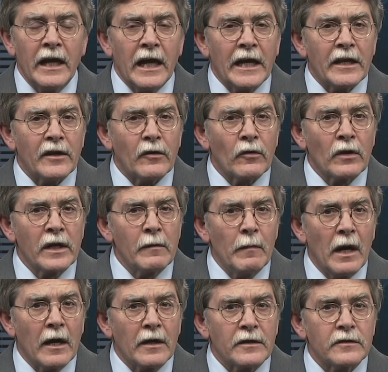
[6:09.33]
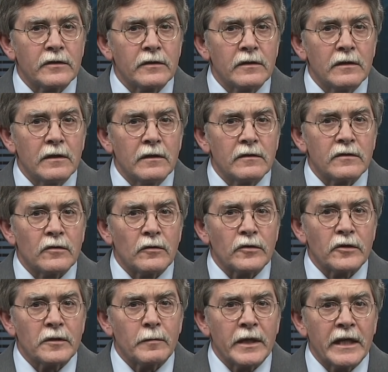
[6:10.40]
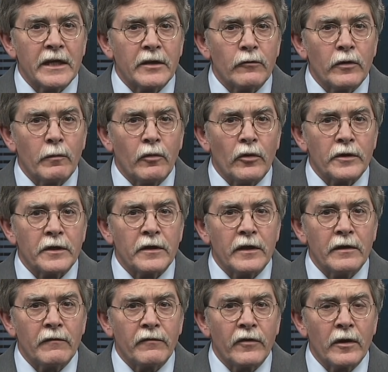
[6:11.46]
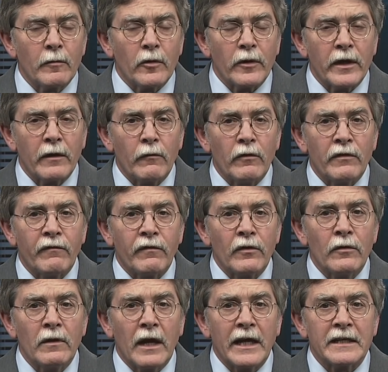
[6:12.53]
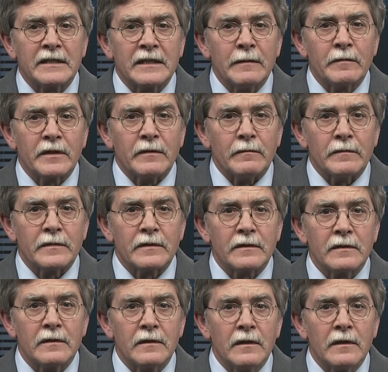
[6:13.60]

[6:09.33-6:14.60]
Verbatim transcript: and in early March, soldiers began to report to the infirmary with flu-like symptoms.